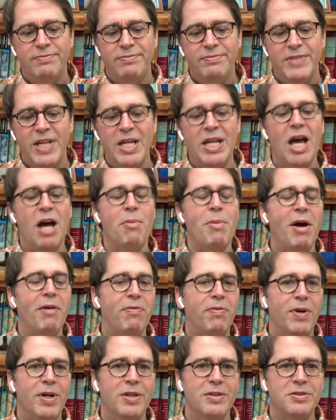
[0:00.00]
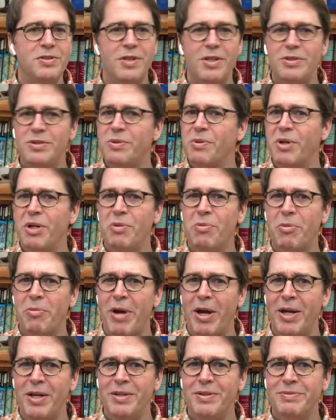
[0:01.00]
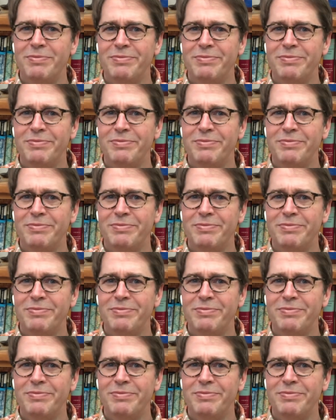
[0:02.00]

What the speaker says: And now, my friends, these three remain: